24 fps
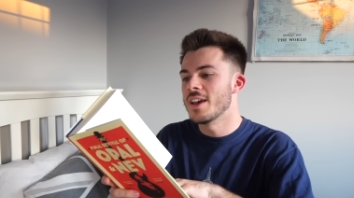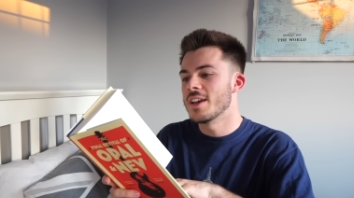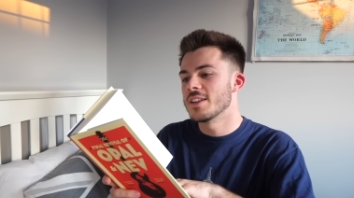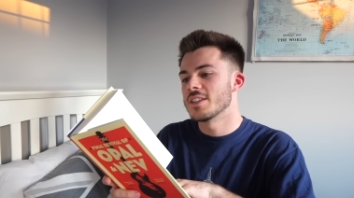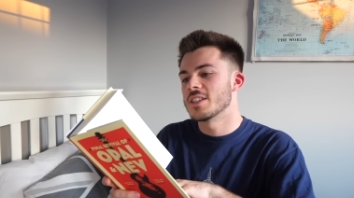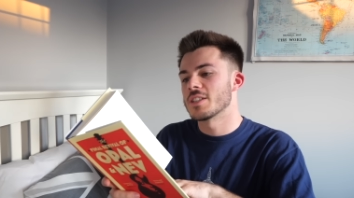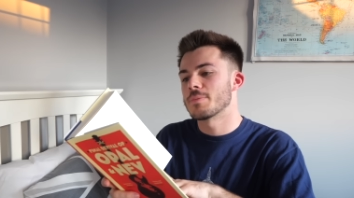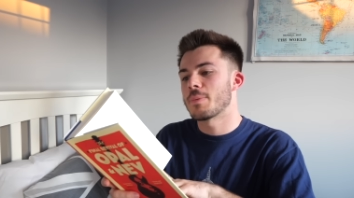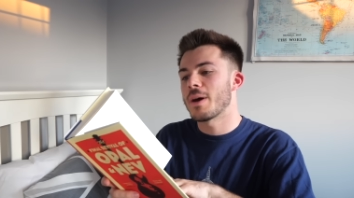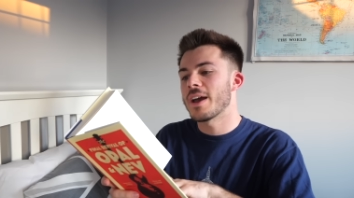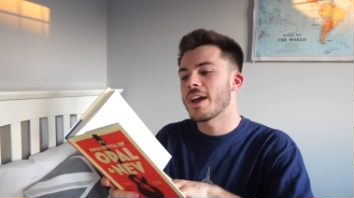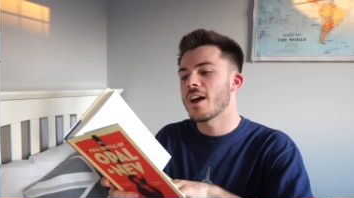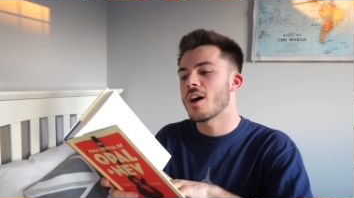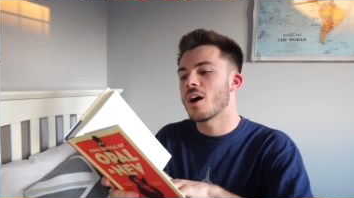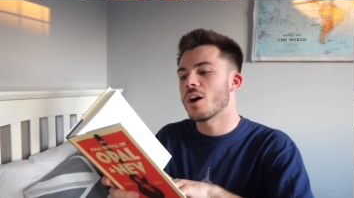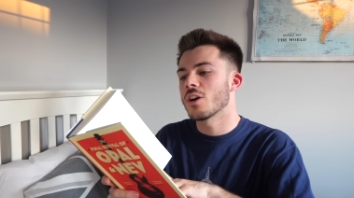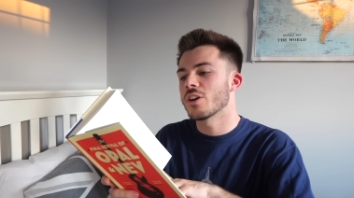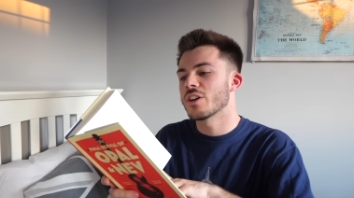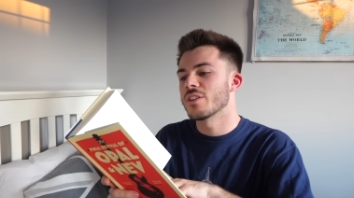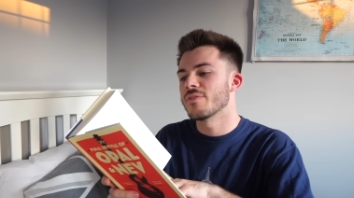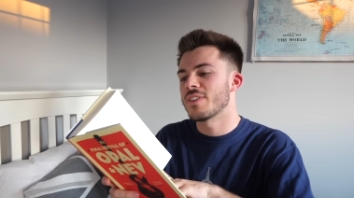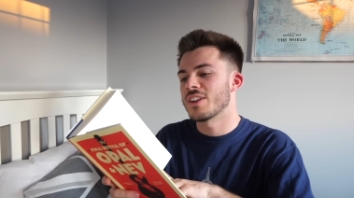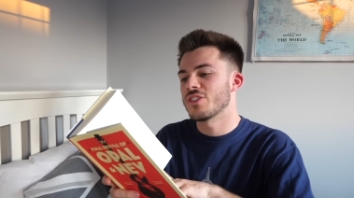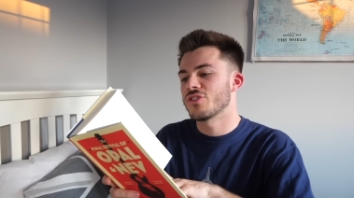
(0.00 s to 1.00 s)
Despite her
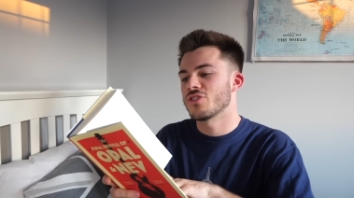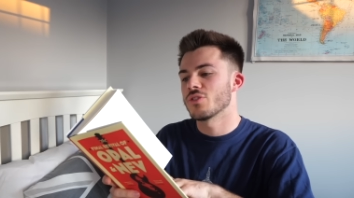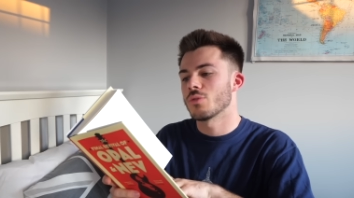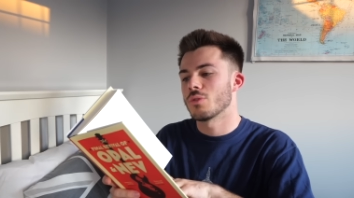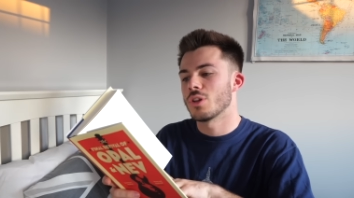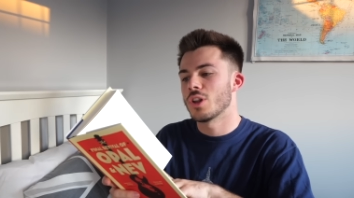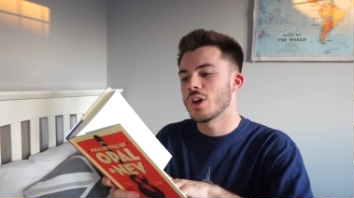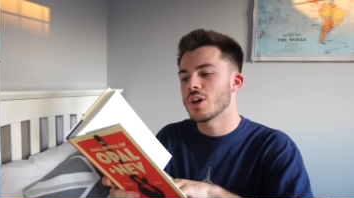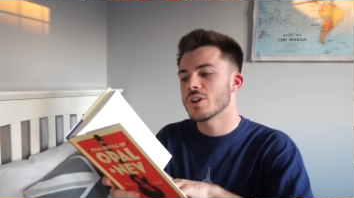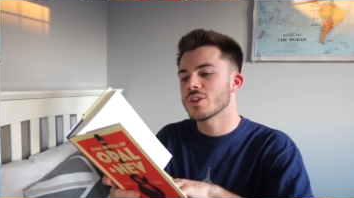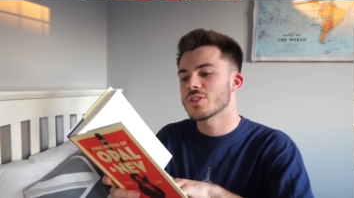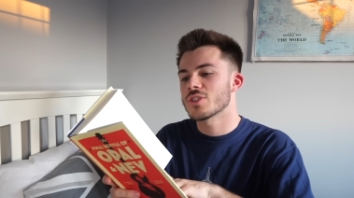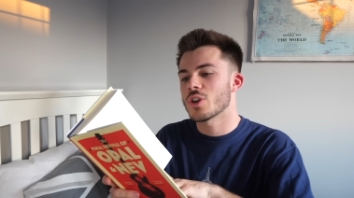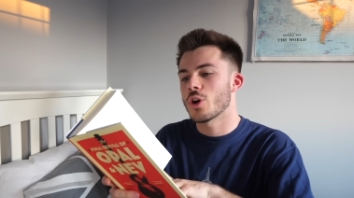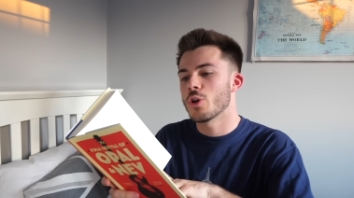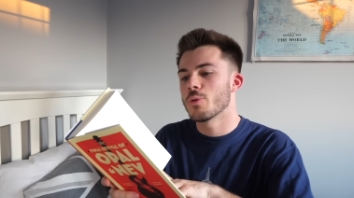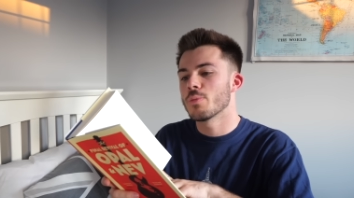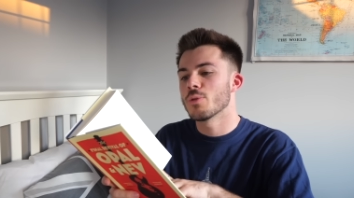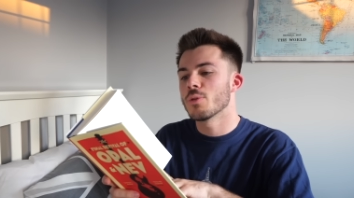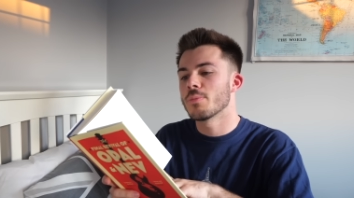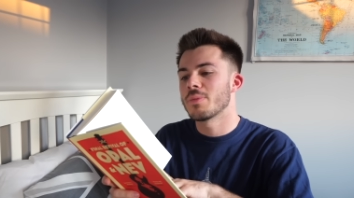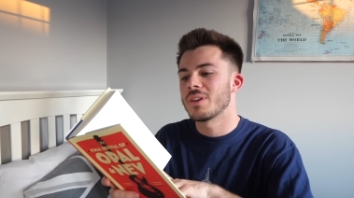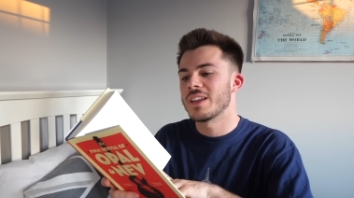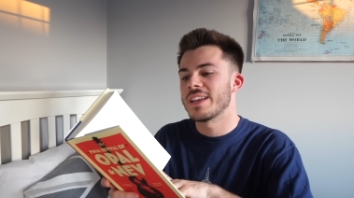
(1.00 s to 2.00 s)
unconventional looks,
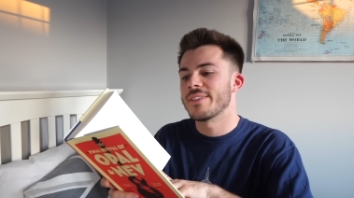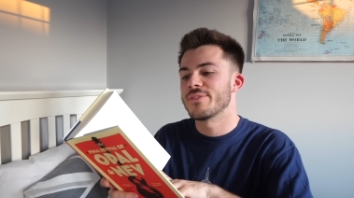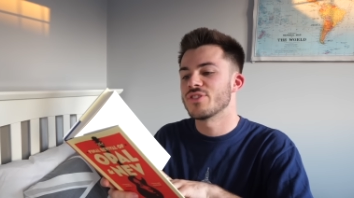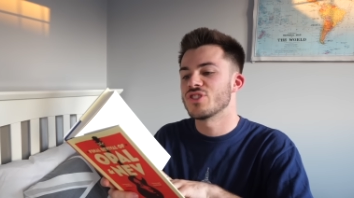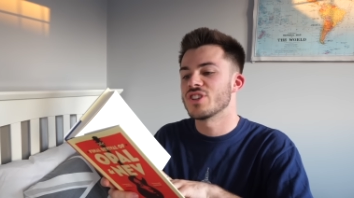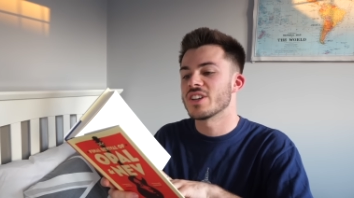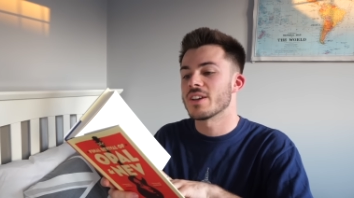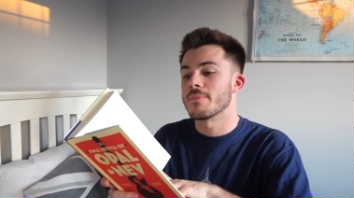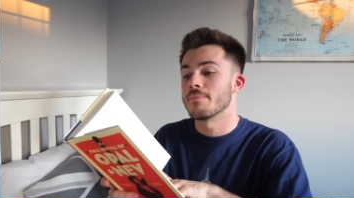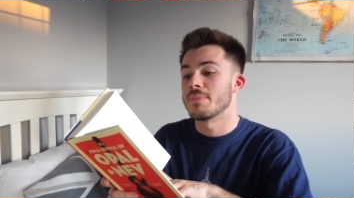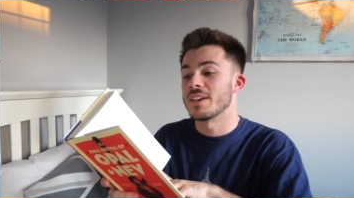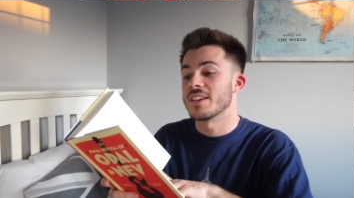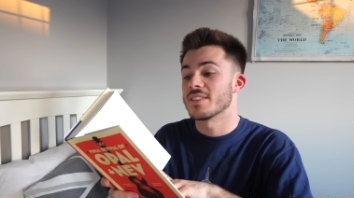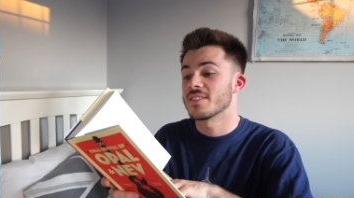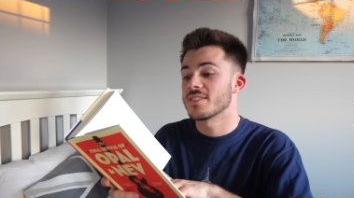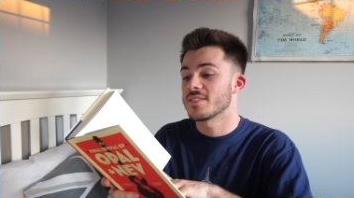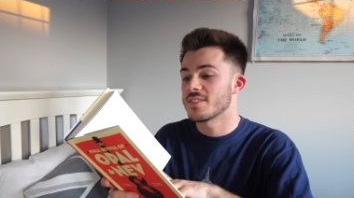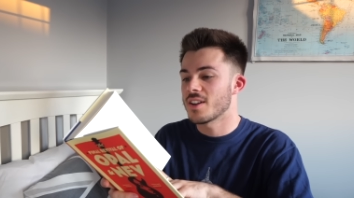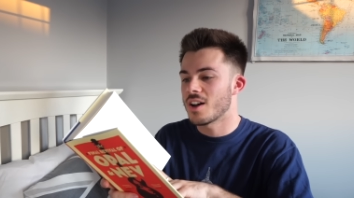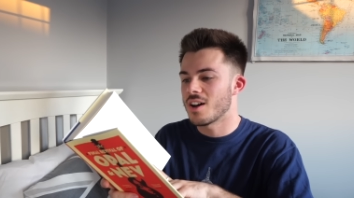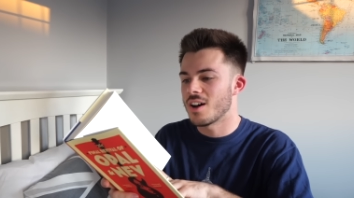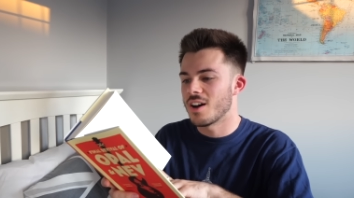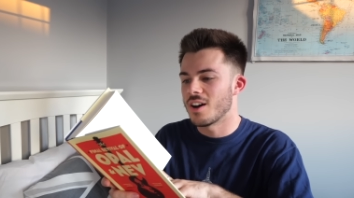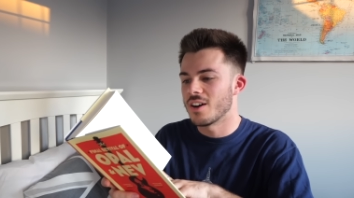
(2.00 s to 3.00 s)
Opal believes she can be a
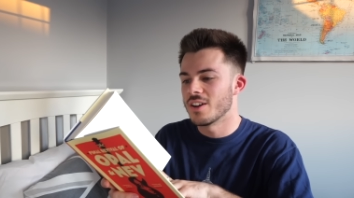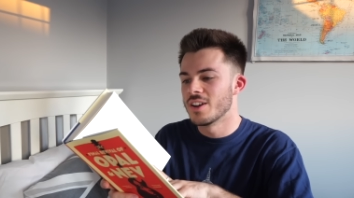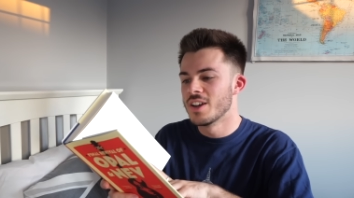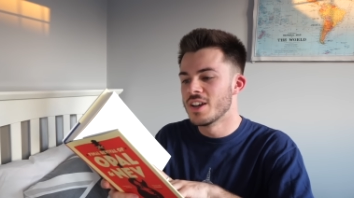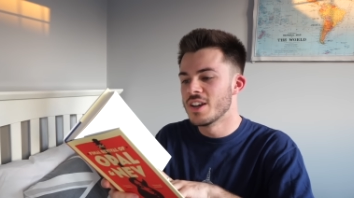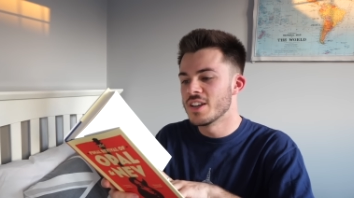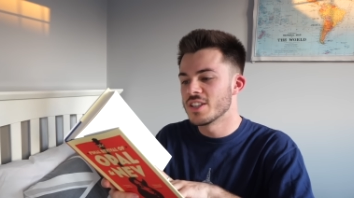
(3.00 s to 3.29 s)
star,